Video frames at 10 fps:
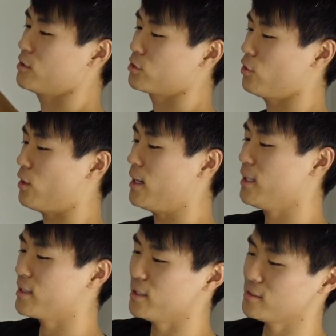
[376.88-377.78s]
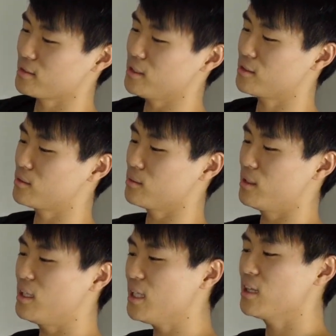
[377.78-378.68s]
So I like this. It's
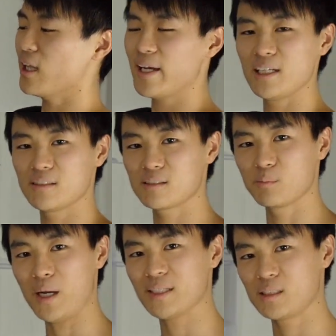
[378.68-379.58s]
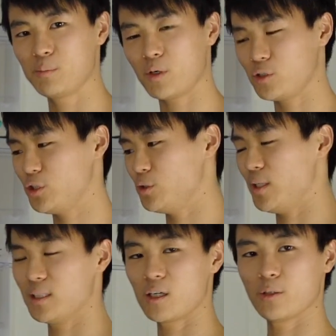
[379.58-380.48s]
the lightest basketball shoe
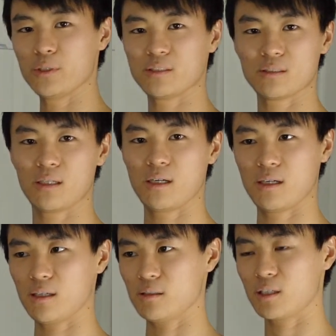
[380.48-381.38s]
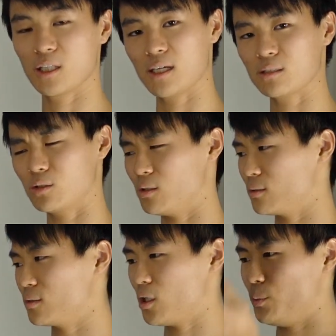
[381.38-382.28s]
in Kobe's uh, collection or
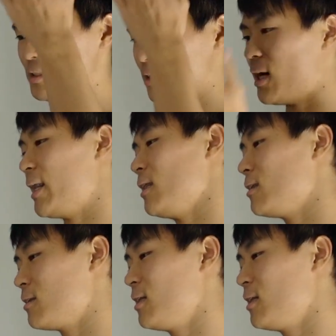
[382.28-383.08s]
Kobe's line.